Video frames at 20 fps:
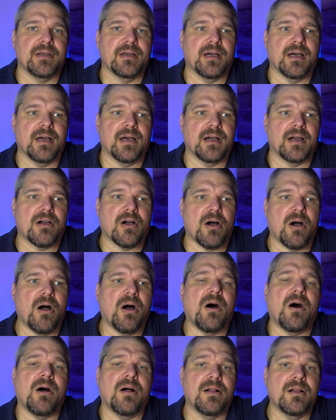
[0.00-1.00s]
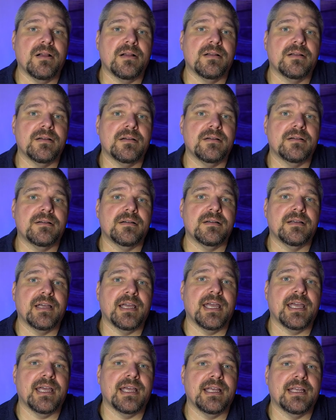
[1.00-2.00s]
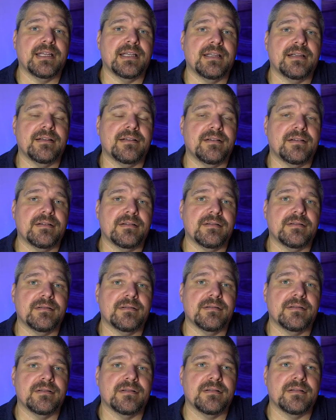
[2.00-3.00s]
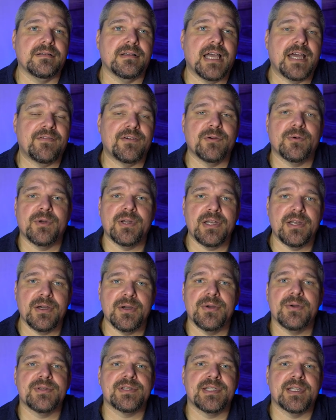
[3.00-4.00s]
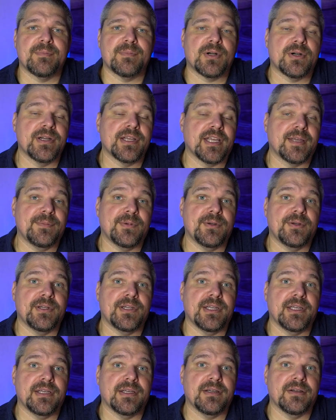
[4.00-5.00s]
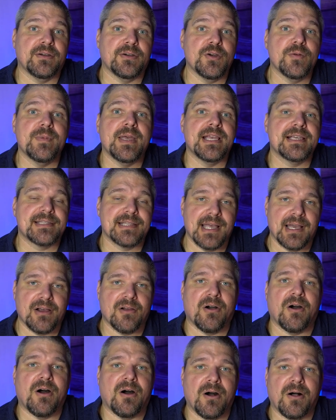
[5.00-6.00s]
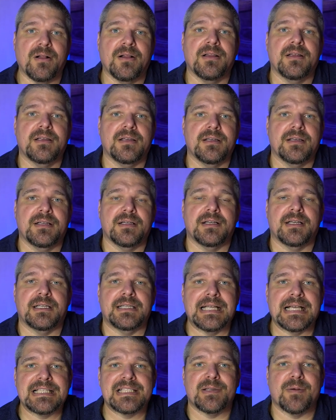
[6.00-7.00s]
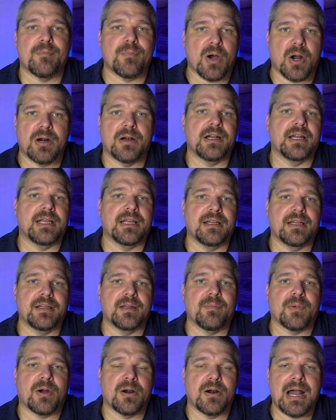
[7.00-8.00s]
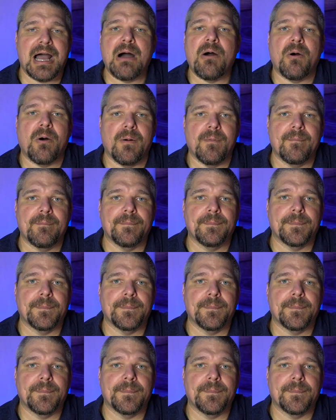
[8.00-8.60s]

call. And everyone knows in the birding community who makes that call. And that's the barred owl.